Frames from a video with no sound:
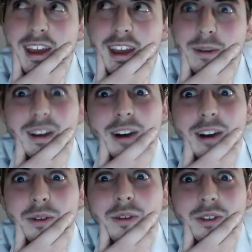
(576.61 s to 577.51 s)
damn, like
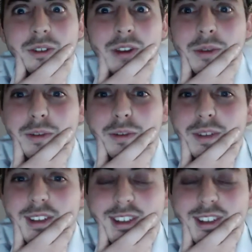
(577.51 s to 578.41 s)
how great would it
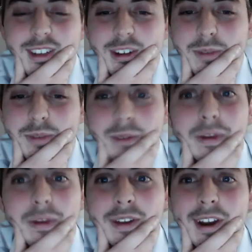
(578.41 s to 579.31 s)
be to, be a
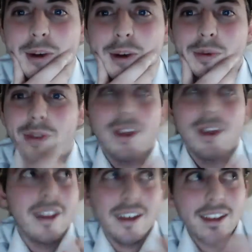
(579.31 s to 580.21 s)
millionaire with
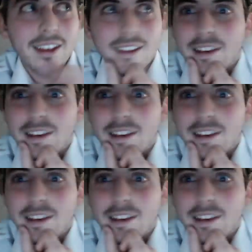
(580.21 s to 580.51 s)
like a